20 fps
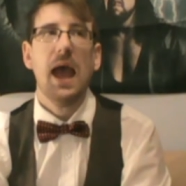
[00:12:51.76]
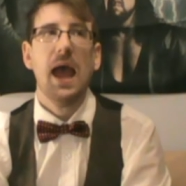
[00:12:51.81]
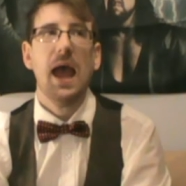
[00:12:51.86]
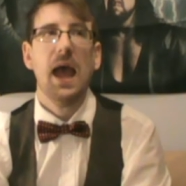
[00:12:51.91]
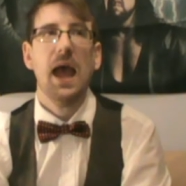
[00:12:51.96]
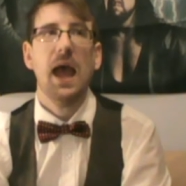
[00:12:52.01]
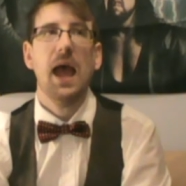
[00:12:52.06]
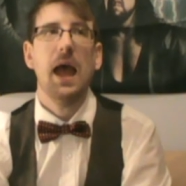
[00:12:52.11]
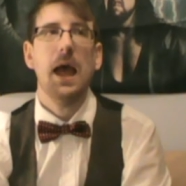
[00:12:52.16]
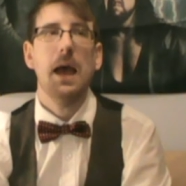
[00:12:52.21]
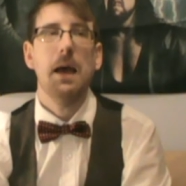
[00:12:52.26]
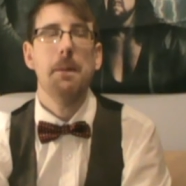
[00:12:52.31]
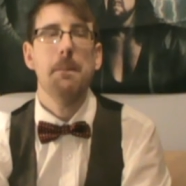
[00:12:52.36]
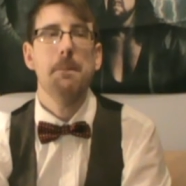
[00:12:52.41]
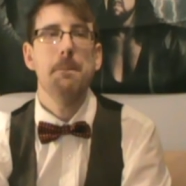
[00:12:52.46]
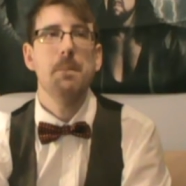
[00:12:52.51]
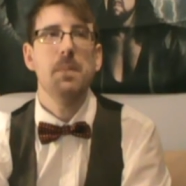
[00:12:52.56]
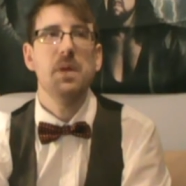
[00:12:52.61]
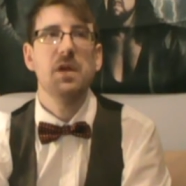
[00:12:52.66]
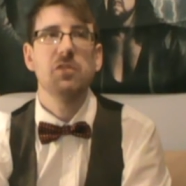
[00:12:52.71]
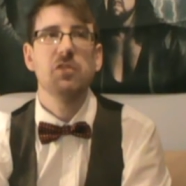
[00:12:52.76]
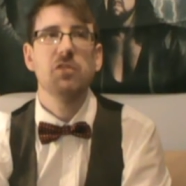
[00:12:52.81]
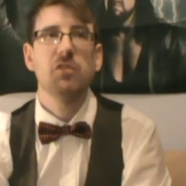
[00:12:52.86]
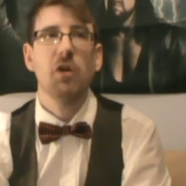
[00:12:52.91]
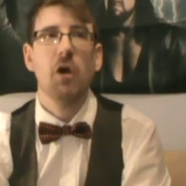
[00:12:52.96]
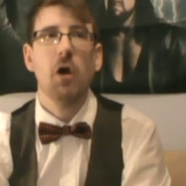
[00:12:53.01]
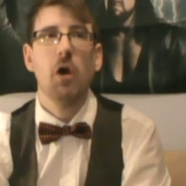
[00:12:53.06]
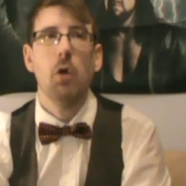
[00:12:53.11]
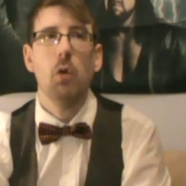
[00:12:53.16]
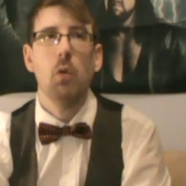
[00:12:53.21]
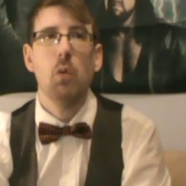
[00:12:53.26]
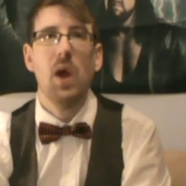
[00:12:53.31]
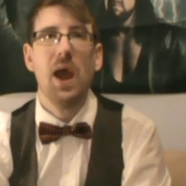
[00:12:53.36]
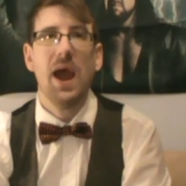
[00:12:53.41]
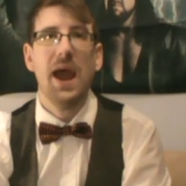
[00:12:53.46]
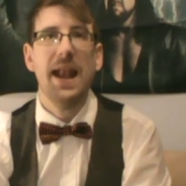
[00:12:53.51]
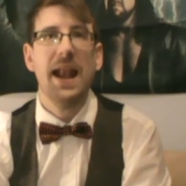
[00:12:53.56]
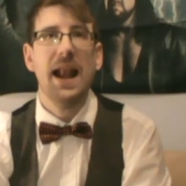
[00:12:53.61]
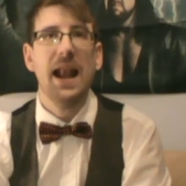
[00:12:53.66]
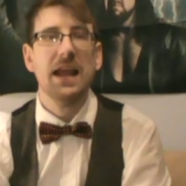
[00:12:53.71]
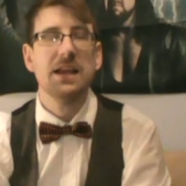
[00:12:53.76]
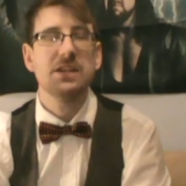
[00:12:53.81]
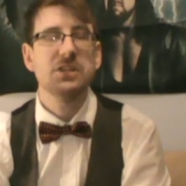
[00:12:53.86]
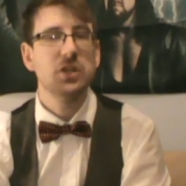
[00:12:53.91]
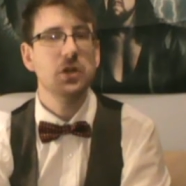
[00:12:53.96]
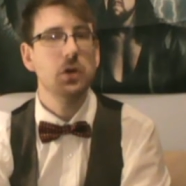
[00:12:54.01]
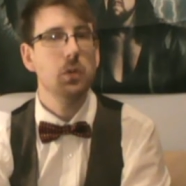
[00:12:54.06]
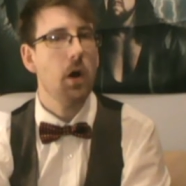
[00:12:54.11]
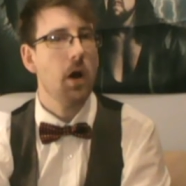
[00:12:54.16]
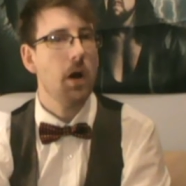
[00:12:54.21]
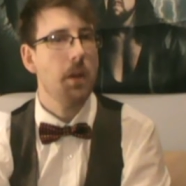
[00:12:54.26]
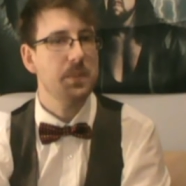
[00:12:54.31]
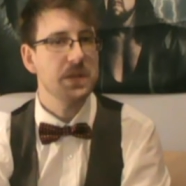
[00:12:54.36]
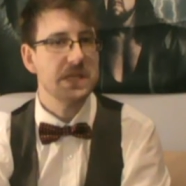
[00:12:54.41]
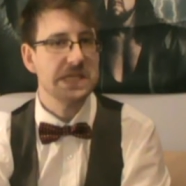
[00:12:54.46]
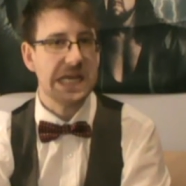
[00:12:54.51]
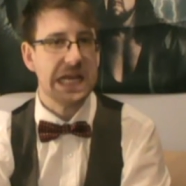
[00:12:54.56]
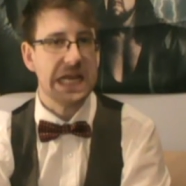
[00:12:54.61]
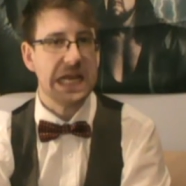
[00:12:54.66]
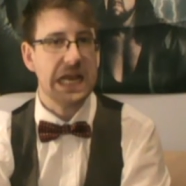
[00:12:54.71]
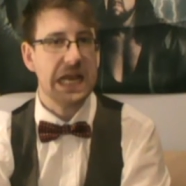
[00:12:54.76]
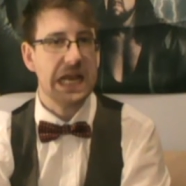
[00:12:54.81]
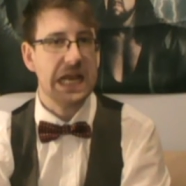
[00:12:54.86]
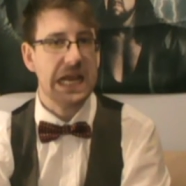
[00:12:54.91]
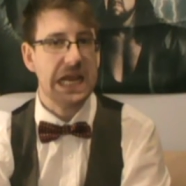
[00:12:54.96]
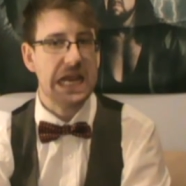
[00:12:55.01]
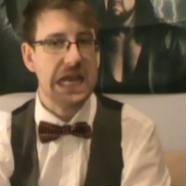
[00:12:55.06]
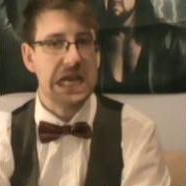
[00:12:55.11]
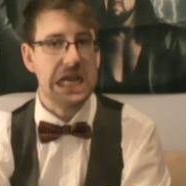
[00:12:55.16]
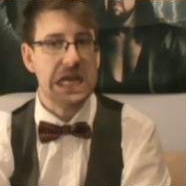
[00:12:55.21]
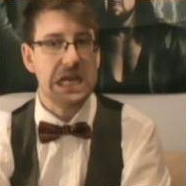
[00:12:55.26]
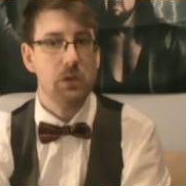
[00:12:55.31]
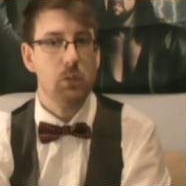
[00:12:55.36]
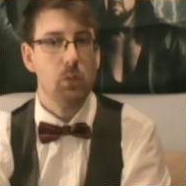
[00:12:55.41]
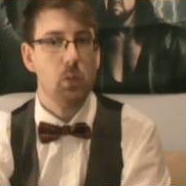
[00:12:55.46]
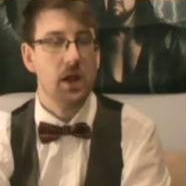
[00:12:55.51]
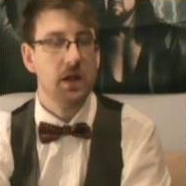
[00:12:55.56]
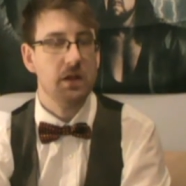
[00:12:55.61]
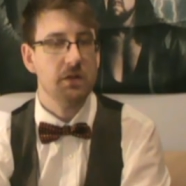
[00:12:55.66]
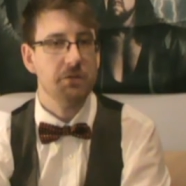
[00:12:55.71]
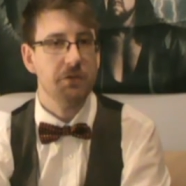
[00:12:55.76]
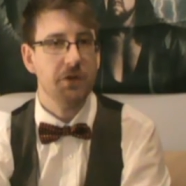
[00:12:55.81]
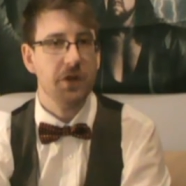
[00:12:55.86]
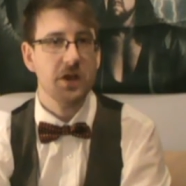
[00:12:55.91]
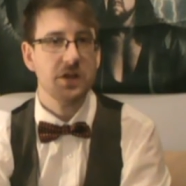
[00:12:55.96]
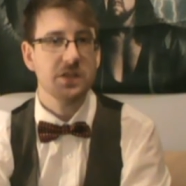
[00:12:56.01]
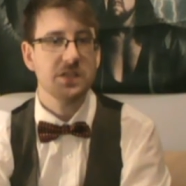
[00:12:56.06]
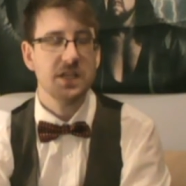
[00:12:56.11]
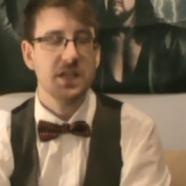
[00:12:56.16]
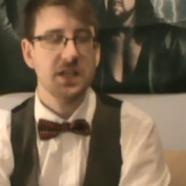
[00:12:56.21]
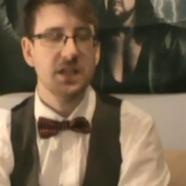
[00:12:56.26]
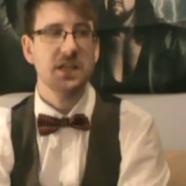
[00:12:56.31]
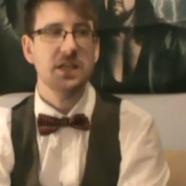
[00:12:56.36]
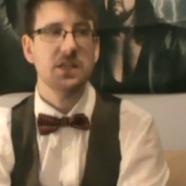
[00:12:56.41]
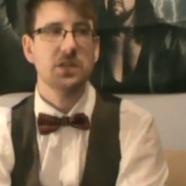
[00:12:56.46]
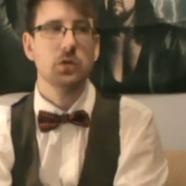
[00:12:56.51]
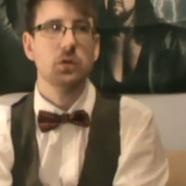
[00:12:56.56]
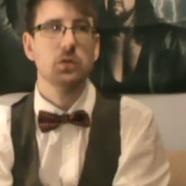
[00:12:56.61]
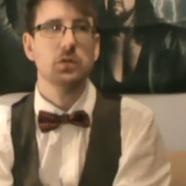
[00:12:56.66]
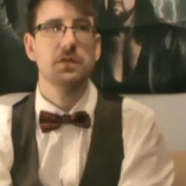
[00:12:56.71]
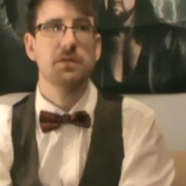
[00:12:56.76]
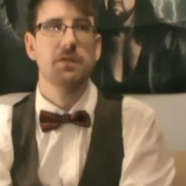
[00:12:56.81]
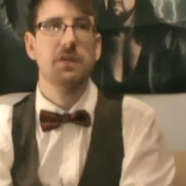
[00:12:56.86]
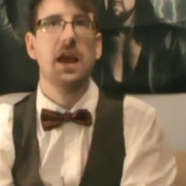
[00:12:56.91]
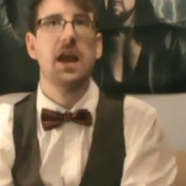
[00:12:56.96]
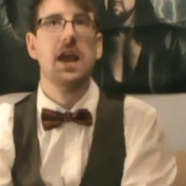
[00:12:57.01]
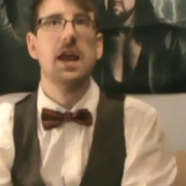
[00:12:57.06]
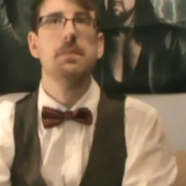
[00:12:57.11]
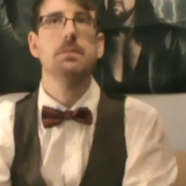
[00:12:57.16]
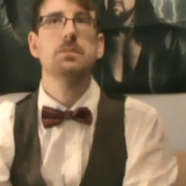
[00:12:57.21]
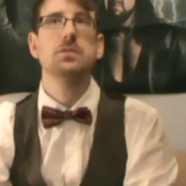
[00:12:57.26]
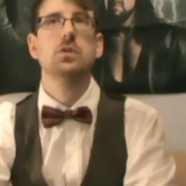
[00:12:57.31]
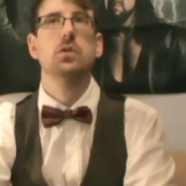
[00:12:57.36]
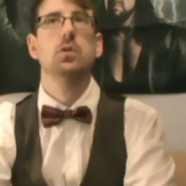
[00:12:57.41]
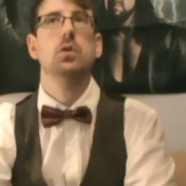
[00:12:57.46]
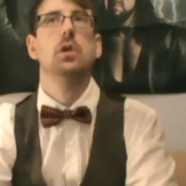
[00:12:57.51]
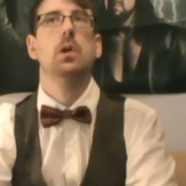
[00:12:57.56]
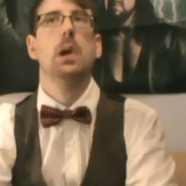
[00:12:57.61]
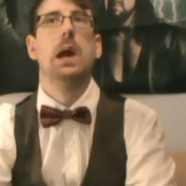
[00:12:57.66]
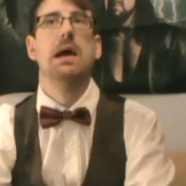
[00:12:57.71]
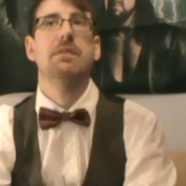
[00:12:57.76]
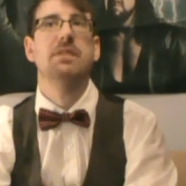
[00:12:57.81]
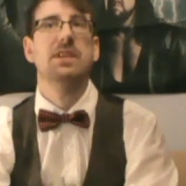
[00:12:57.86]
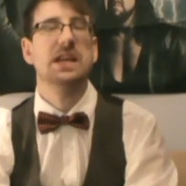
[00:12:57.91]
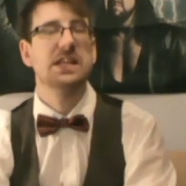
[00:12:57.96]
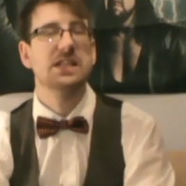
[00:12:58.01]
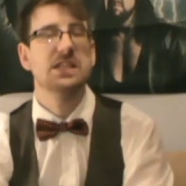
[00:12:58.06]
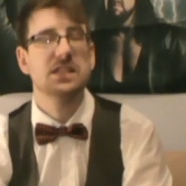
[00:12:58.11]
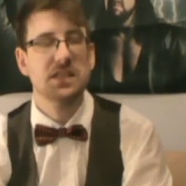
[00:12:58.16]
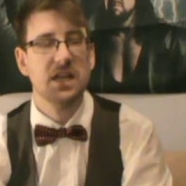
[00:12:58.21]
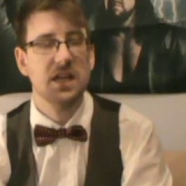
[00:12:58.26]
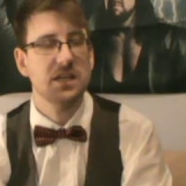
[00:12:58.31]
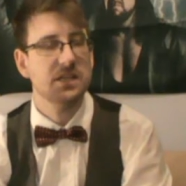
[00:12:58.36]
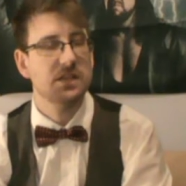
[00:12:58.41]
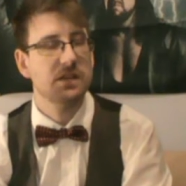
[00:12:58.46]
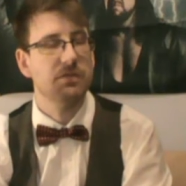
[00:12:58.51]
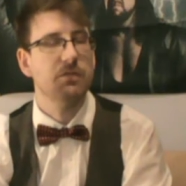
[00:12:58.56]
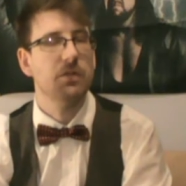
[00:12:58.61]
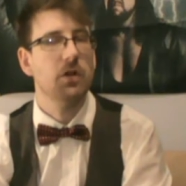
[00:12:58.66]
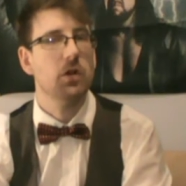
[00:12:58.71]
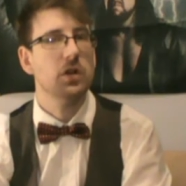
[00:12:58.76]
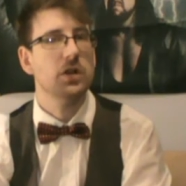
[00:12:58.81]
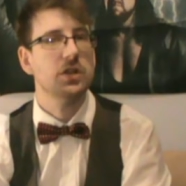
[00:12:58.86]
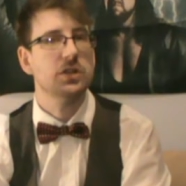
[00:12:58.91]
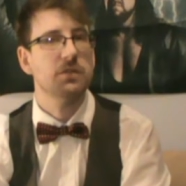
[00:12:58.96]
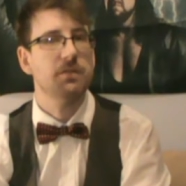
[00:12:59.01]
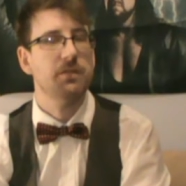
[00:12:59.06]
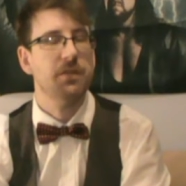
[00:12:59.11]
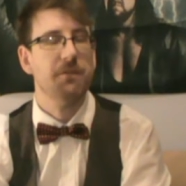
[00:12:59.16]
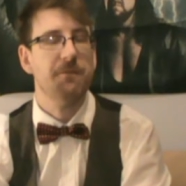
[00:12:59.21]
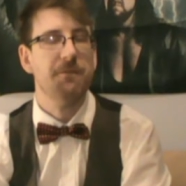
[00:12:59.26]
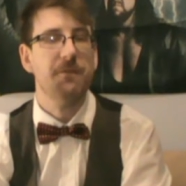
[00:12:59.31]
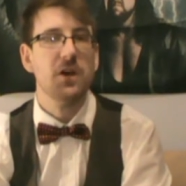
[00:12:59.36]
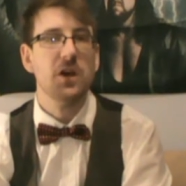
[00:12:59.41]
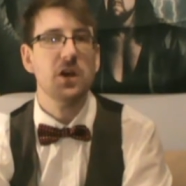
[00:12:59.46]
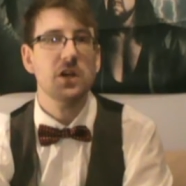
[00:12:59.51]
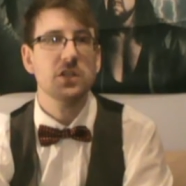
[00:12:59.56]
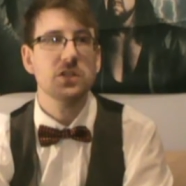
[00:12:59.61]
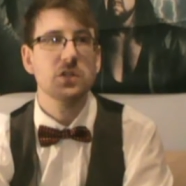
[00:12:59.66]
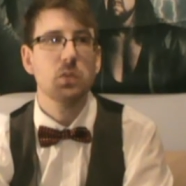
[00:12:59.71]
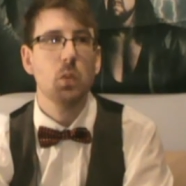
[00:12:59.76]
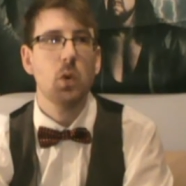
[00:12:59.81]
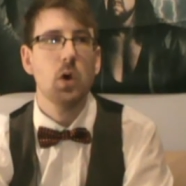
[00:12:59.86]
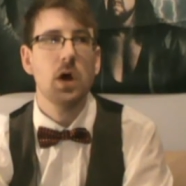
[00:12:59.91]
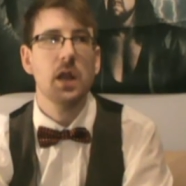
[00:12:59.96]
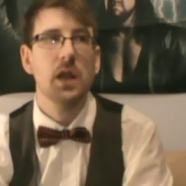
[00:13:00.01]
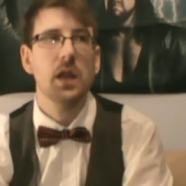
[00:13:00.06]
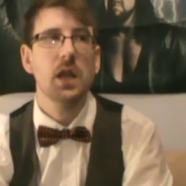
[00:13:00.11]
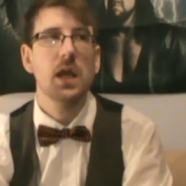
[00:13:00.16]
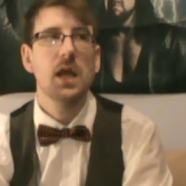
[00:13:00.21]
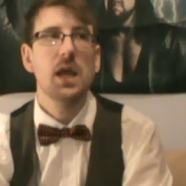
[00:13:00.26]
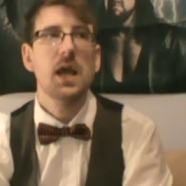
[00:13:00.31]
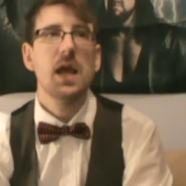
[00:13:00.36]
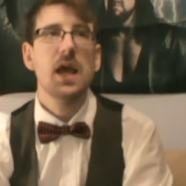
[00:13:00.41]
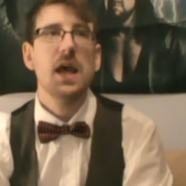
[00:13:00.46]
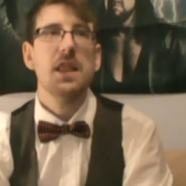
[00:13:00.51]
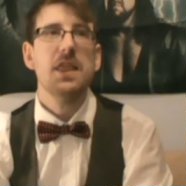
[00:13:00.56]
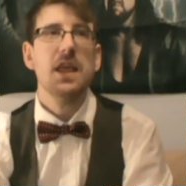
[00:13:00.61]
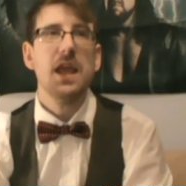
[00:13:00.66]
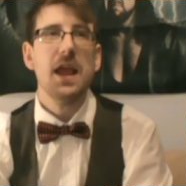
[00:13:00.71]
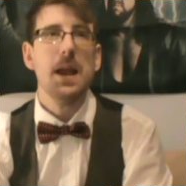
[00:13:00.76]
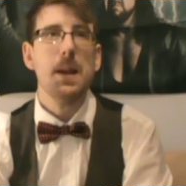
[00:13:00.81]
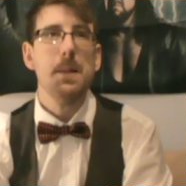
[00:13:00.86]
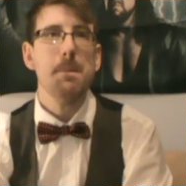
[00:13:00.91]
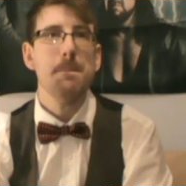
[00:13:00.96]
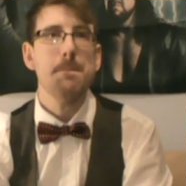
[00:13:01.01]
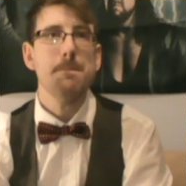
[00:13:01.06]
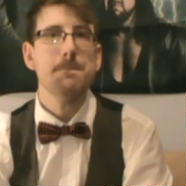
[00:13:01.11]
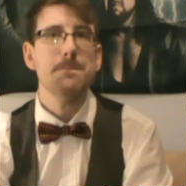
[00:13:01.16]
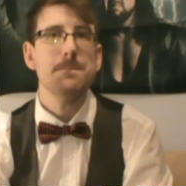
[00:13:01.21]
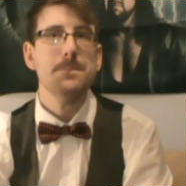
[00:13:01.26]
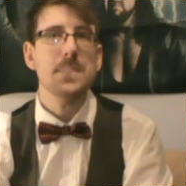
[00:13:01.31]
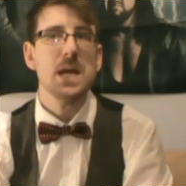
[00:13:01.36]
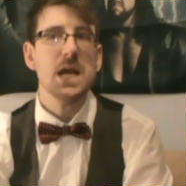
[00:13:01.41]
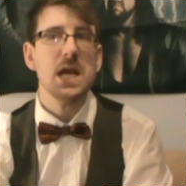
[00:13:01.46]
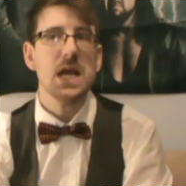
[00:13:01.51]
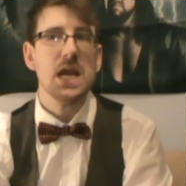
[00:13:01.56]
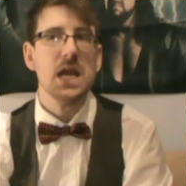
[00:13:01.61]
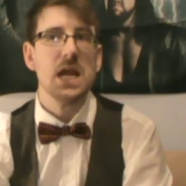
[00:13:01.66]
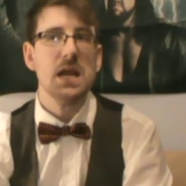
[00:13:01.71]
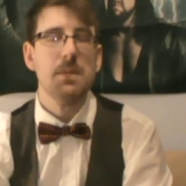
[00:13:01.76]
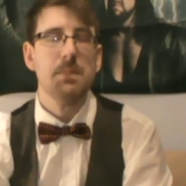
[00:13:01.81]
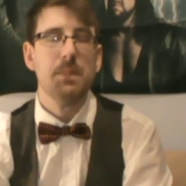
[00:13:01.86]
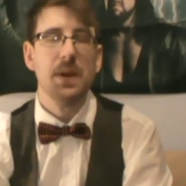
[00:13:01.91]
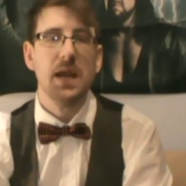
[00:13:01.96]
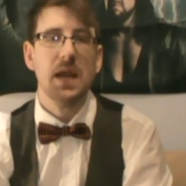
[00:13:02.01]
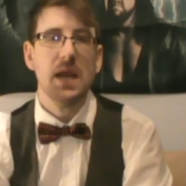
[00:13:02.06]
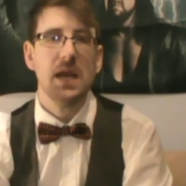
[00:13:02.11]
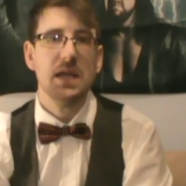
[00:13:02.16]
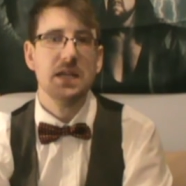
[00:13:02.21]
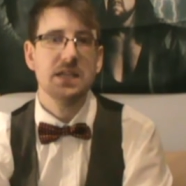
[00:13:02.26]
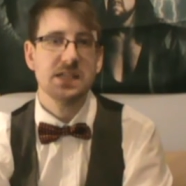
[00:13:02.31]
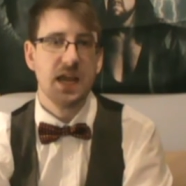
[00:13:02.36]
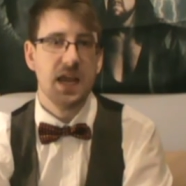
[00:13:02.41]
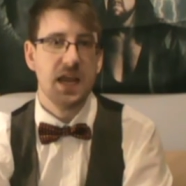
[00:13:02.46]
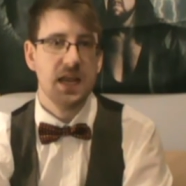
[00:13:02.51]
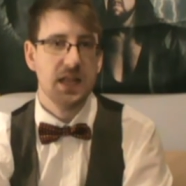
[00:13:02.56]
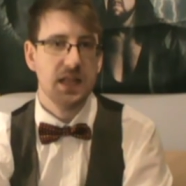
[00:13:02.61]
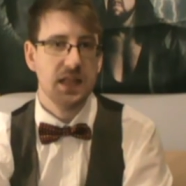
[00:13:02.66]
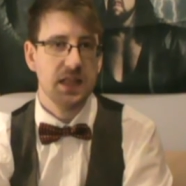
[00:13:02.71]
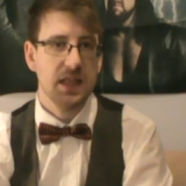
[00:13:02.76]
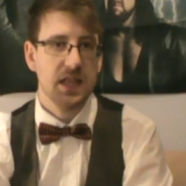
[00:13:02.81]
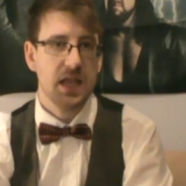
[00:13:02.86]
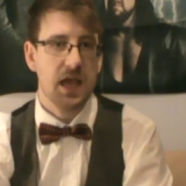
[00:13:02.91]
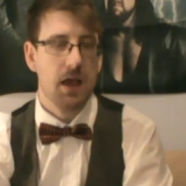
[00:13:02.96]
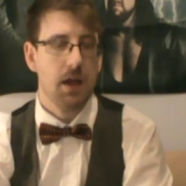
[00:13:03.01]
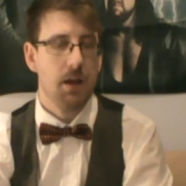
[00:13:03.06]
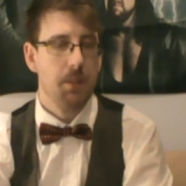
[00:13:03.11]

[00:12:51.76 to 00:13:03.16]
So unless you are particularly well versed in these sorts of games, or you have an extensive knowledge of the first one, then maybe take that